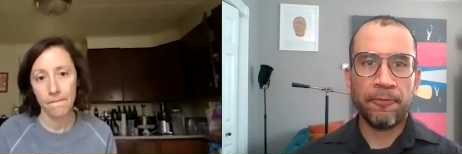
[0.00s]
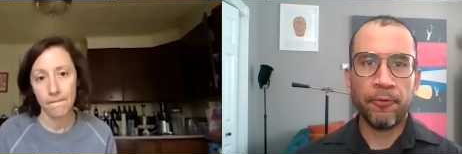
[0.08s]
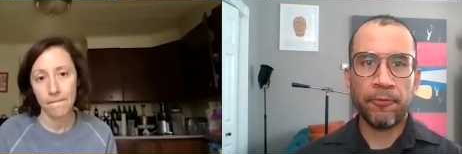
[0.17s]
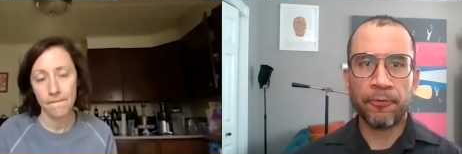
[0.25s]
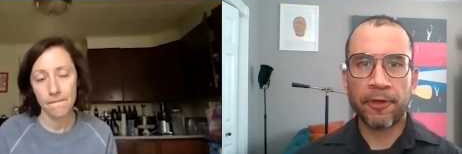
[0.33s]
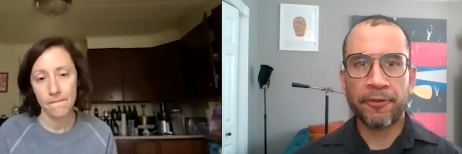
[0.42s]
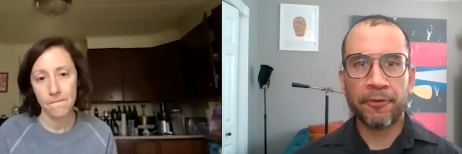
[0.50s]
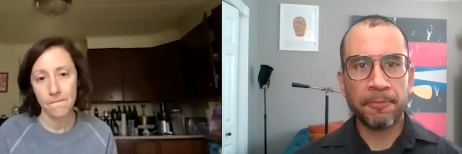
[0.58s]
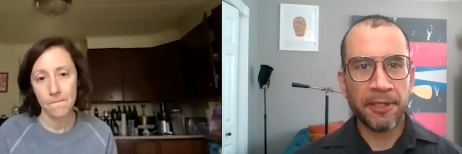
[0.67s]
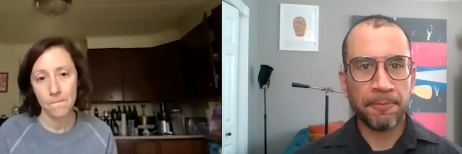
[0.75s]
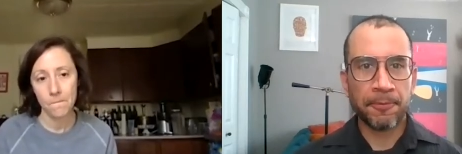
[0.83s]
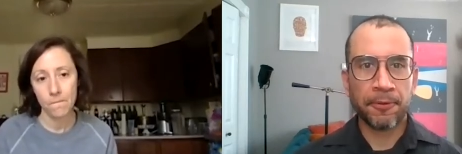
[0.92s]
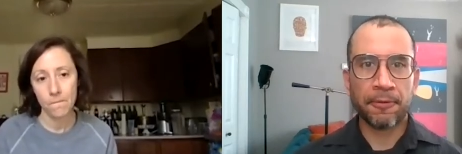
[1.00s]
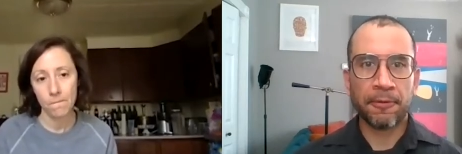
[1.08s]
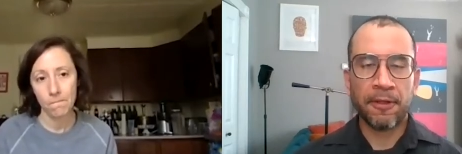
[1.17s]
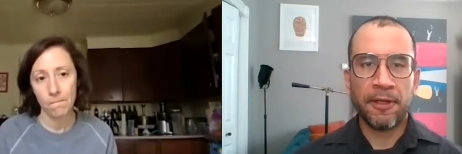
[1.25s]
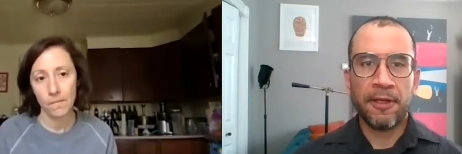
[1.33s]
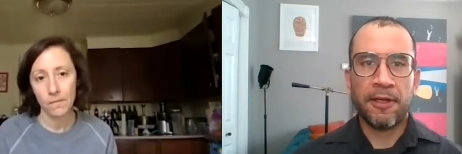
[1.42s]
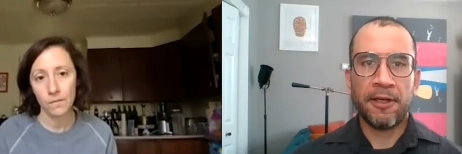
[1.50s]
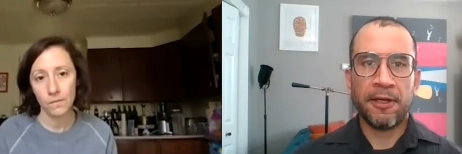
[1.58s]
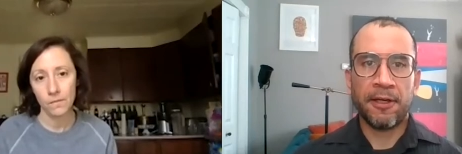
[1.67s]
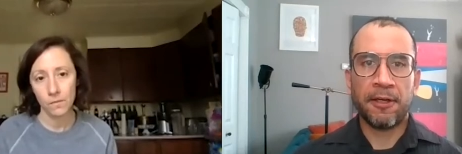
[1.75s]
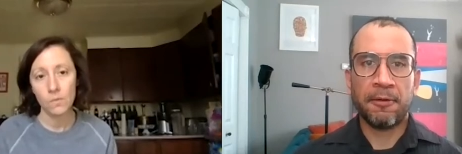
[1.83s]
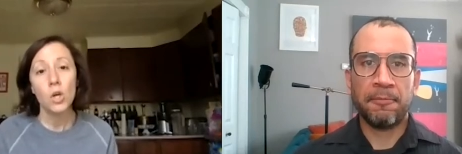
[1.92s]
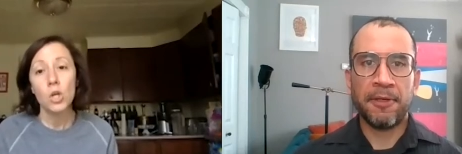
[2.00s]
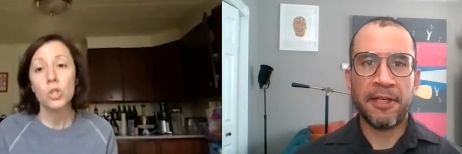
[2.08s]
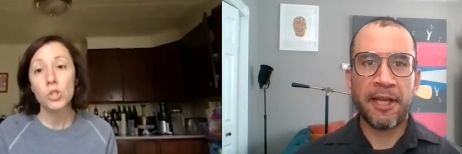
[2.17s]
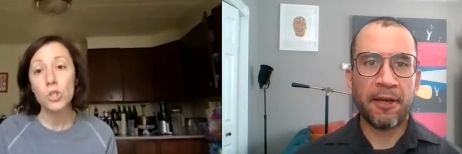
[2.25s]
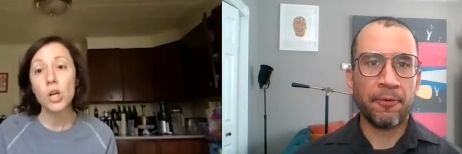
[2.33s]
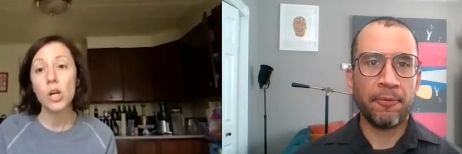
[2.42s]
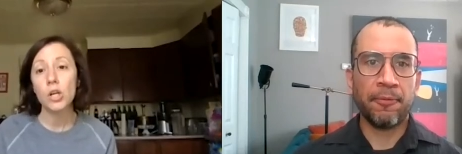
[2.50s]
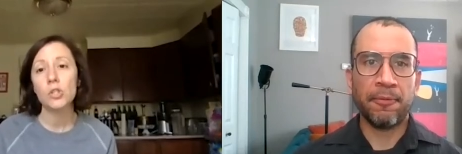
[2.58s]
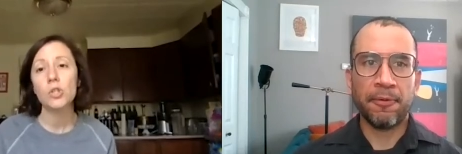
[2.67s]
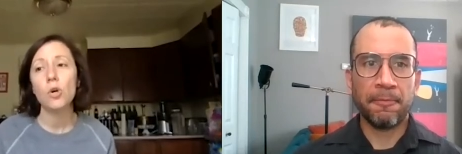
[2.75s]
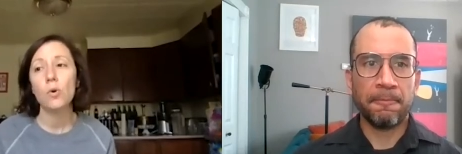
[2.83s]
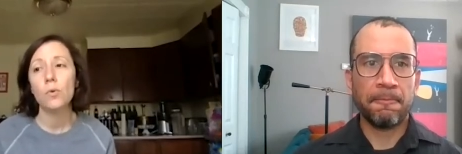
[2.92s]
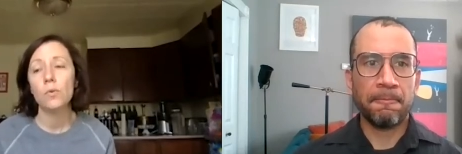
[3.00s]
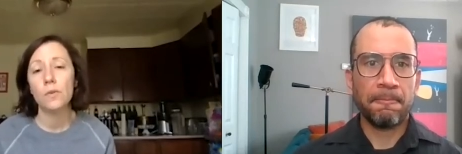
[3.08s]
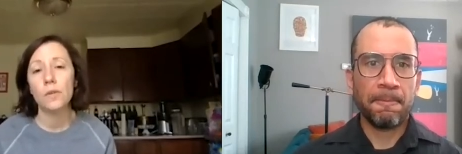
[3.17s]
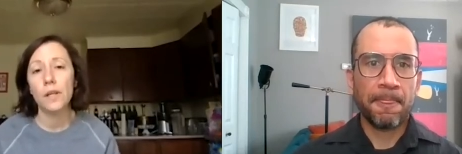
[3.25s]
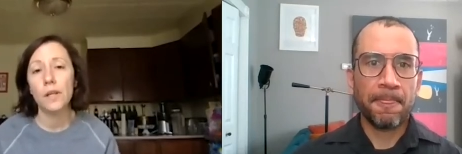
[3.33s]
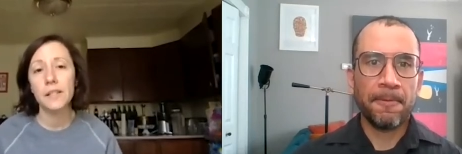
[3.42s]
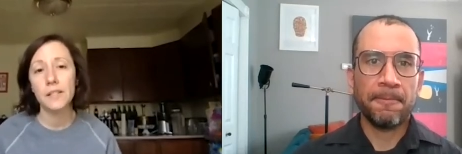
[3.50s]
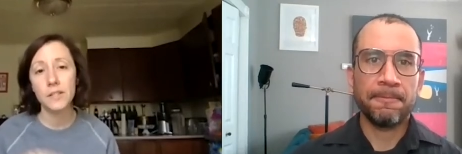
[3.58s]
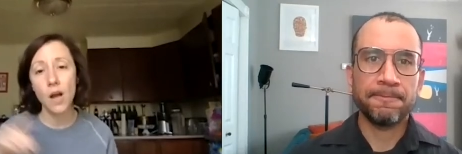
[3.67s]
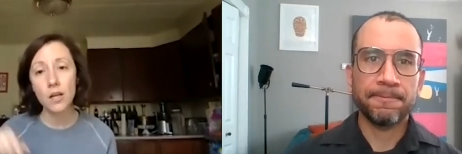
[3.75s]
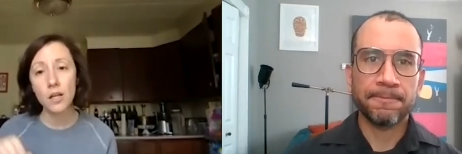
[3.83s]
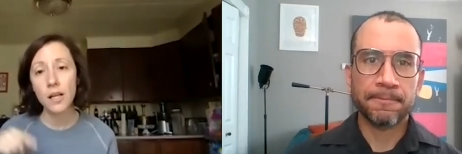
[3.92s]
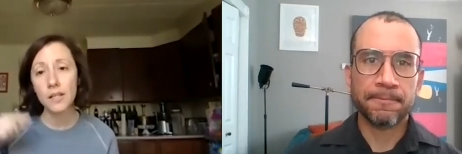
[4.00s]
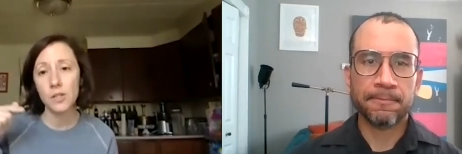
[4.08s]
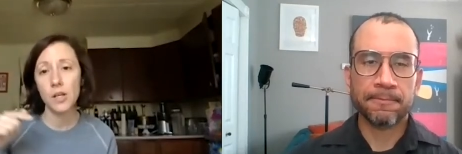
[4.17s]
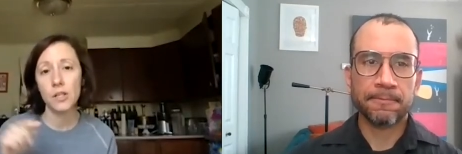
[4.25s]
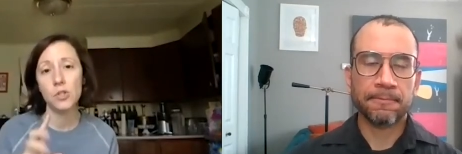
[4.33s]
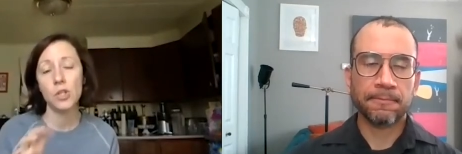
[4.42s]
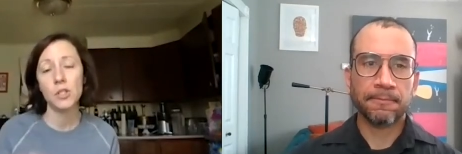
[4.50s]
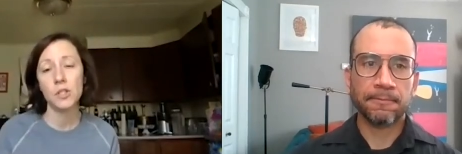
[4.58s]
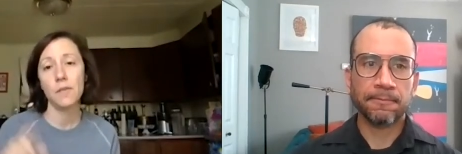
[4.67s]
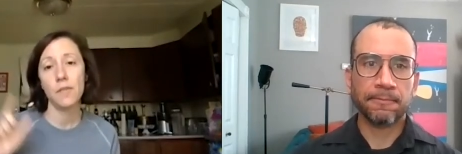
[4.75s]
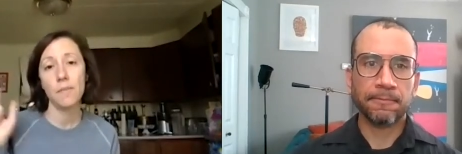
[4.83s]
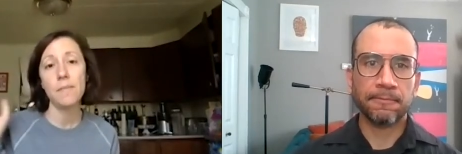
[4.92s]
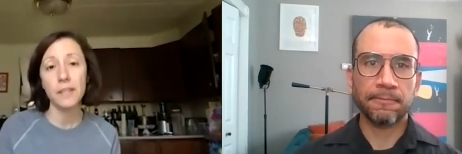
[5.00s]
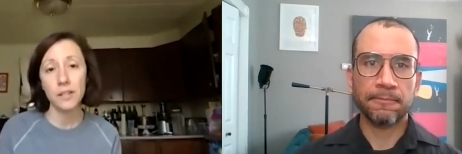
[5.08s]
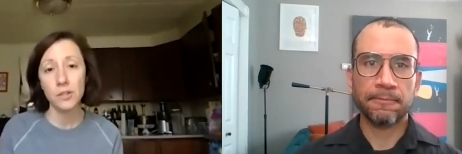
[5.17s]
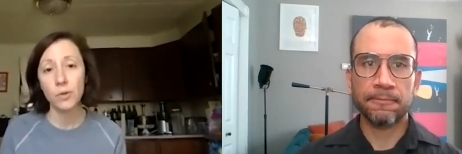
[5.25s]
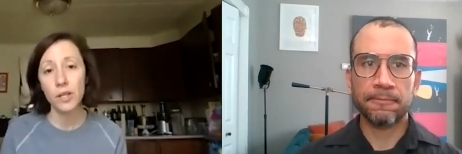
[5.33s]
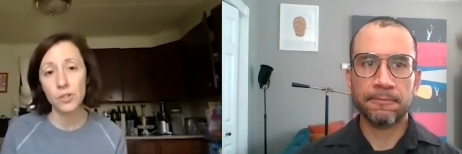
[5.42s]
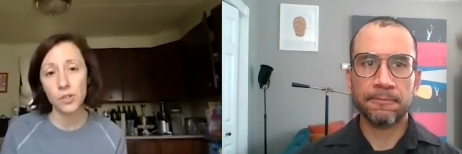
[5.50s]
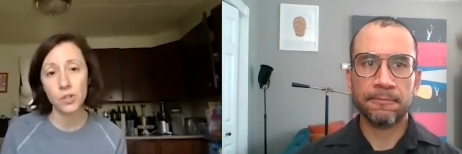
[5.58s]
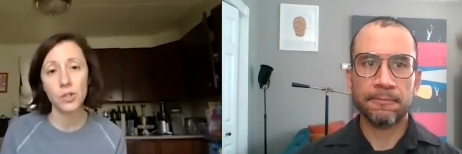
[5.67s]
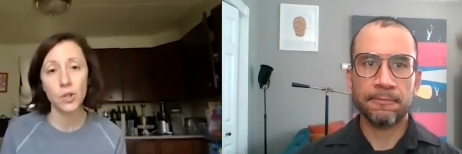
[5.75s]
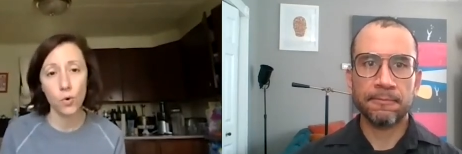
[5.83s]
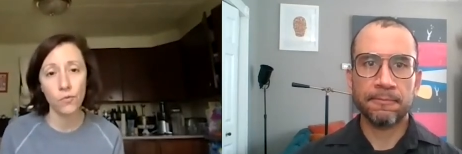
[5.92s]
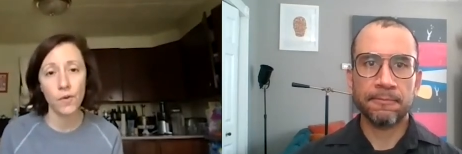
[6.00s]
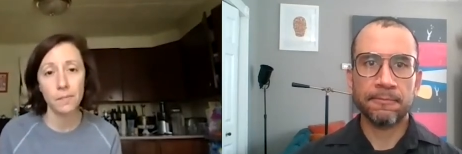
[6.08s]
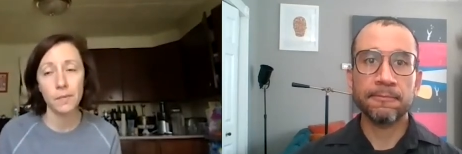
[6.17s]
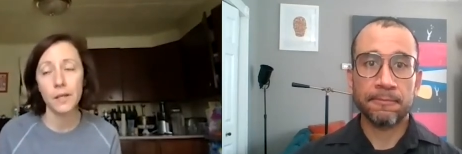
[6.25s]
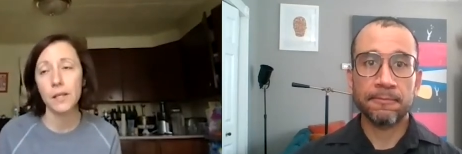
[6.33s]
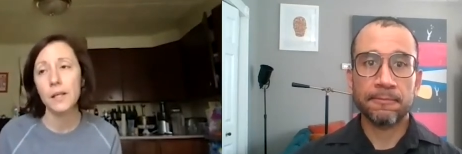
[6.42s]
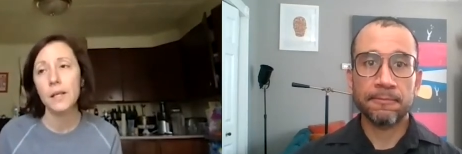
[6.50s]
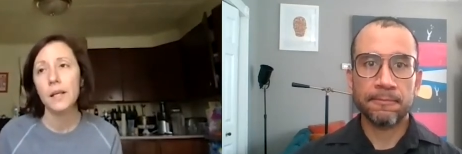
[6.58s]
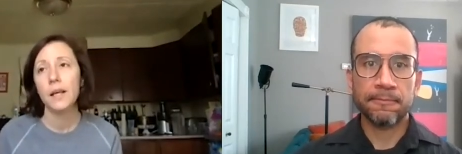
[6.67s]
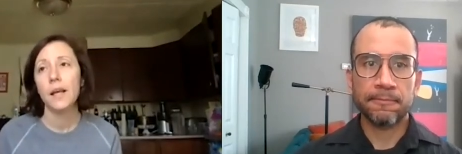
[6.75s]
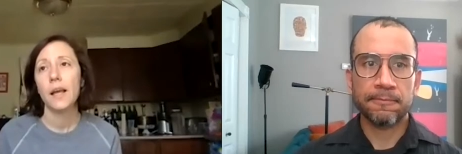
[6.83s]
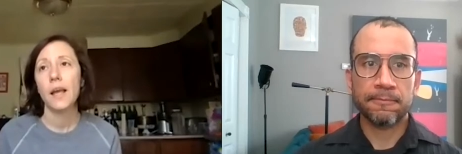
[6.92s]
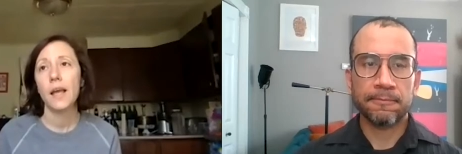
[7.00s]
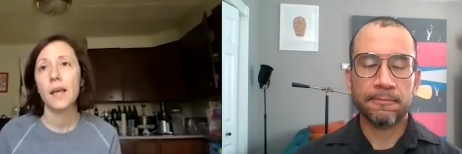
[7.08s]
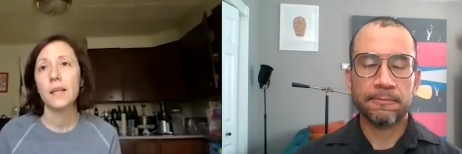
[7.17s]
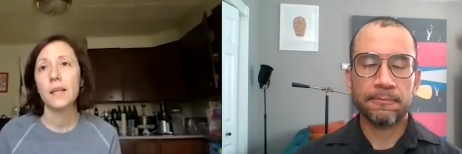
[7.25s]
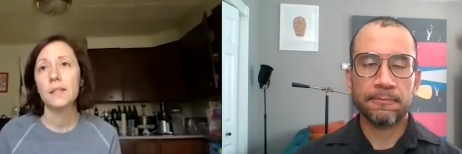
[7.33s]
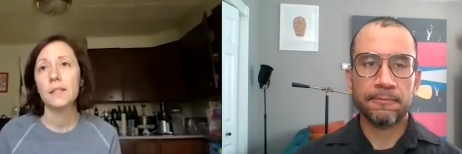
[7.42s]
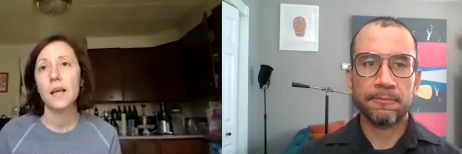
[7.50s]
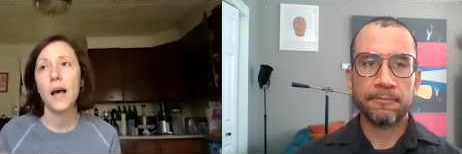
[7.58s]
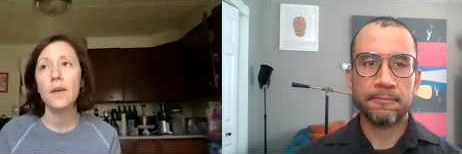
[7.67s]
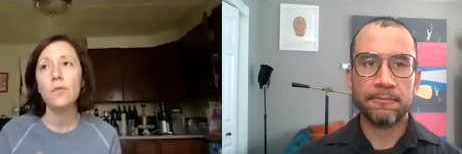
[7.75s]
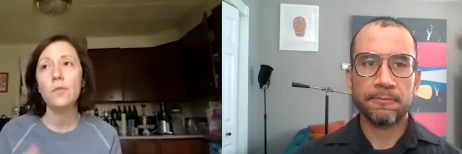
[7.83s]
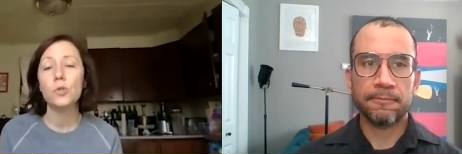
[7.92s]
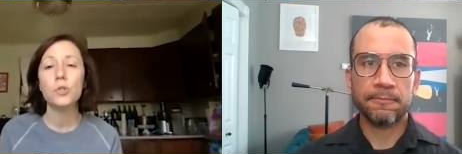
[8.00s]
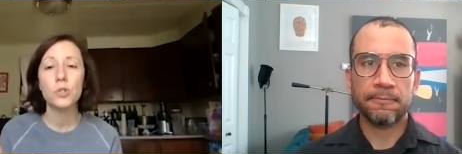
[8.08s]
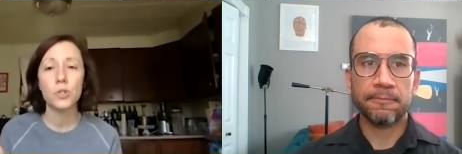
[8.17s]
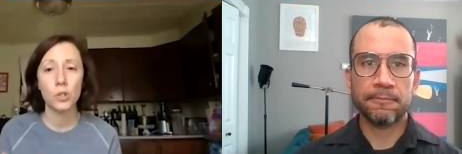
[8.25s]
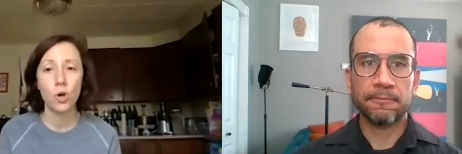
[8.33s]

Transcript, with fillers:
Speaker 1: food for other people um, and sure. how?
Speaker 2: So it started as as just them making donations to the GoFundMe, and I used to